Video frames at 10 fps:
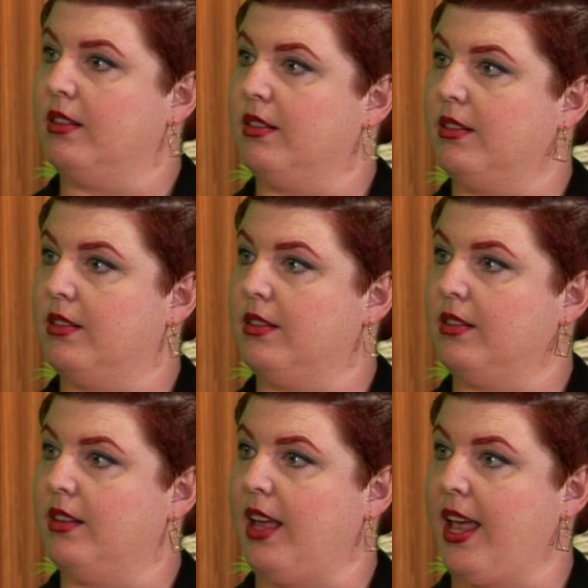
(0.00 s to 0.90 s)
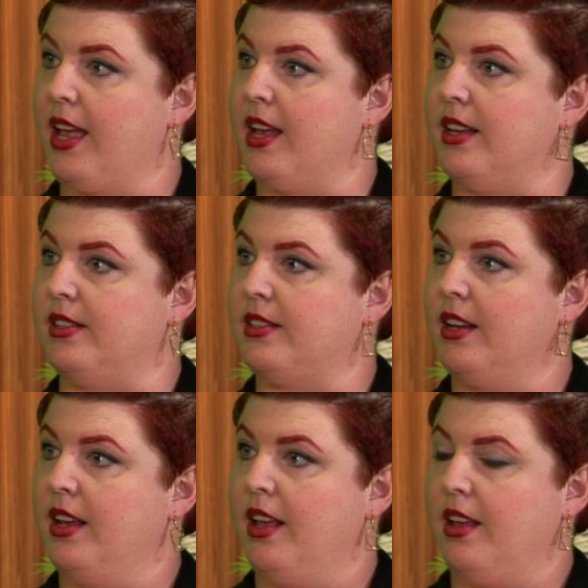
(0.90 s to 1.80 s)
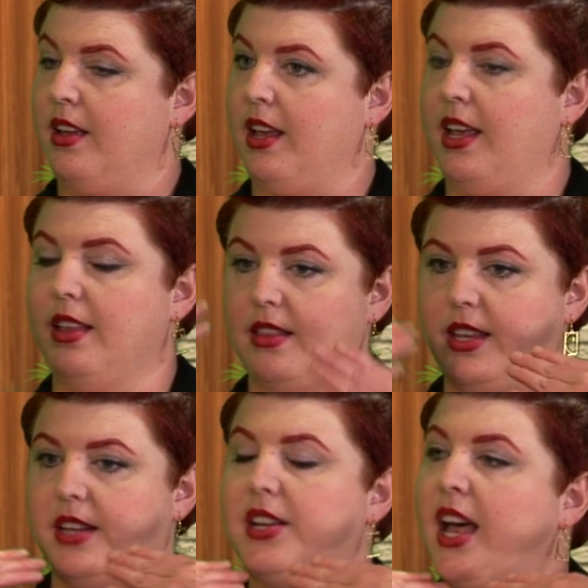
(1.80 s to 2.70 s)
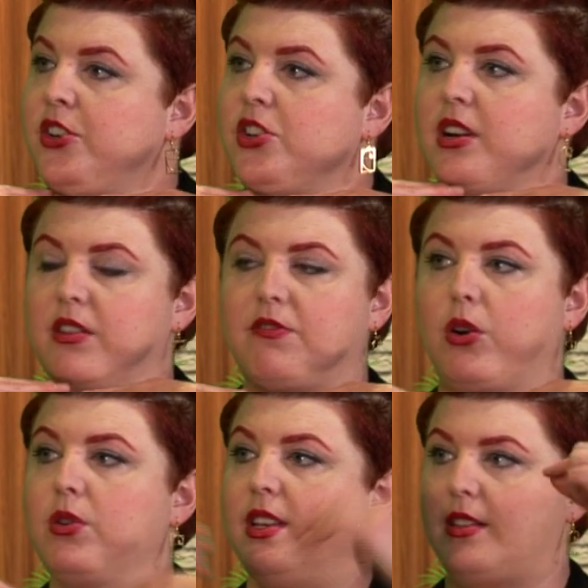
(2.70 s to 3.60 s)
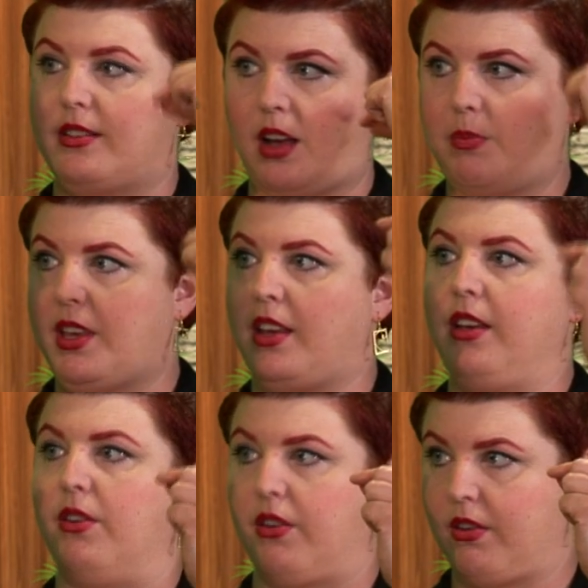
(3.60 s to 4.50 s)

Right. And the attention and the focus is up here.